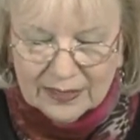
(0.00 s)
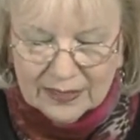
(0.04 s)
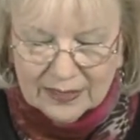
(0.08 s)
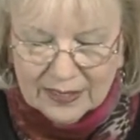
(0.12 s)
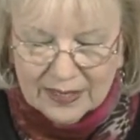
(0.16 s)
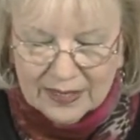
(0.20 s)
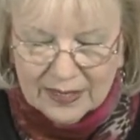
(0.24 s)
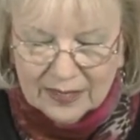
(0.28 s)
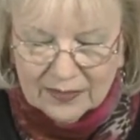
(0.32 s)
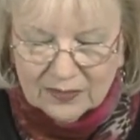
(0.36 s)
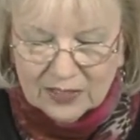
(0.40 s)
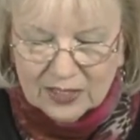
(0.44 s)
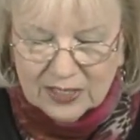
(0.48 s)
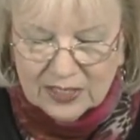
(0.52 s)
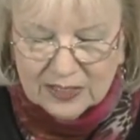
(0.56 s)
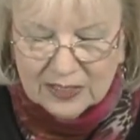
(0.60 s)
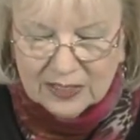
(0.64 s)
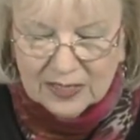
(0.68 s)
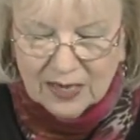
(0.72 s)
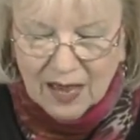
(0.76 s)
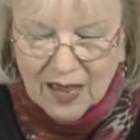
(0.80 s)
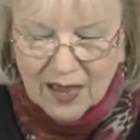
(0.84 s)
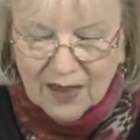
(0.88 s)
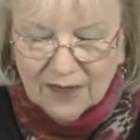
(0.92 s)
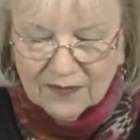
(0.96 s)
lives
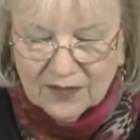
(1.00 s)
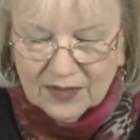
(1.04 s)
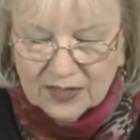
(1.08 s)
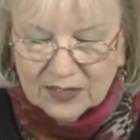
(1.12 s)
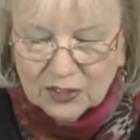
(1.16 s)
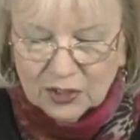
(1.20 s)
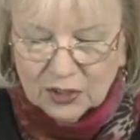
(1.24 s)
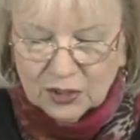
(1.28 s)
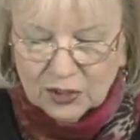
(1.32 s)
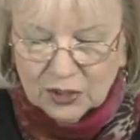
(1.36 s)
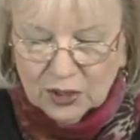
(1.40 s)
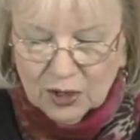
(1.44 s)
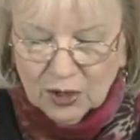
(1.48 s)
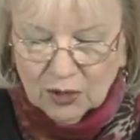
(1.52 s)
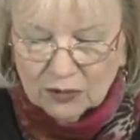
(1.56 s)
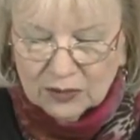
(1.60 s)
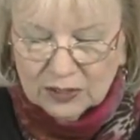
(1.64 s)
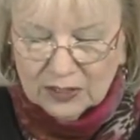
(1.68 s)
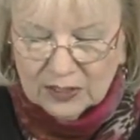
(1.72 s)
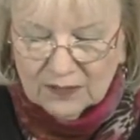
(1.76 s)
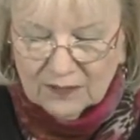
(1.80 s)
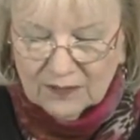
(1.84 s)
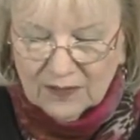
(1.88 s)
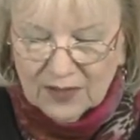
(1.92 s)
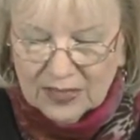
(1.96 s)
his life as a
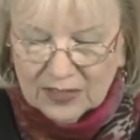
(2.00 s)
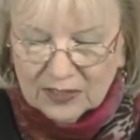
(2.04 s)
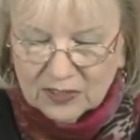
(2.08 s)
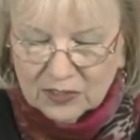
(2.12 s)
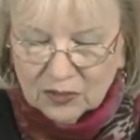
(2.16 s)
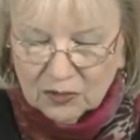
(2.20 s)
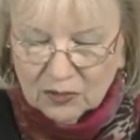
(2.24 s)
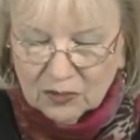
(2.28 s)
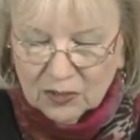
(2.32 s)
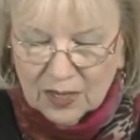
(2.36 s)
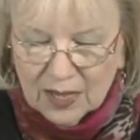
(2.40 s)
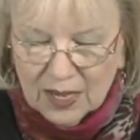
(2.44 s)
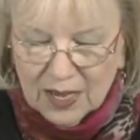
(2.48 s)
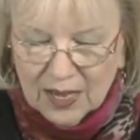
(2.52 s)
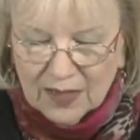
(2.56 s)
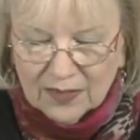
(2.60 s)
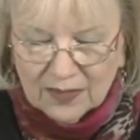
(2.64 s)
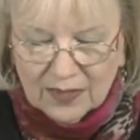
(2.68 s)
chosen vessel,